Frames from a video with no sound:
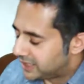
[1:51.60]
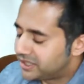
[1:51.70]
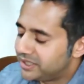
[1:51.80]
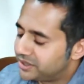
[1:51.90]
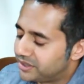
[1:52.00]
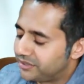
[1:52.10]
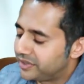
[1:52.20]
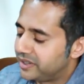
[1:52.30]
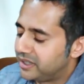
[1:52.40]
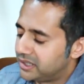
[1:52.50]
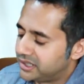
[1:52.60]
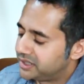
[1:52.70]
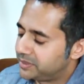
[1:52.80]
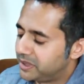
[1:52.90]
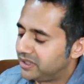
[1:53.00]
Actually, it's got a very nice
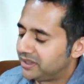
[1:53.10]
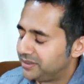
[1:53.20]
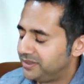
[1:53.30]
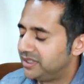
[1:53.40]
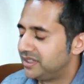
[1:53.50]
smell,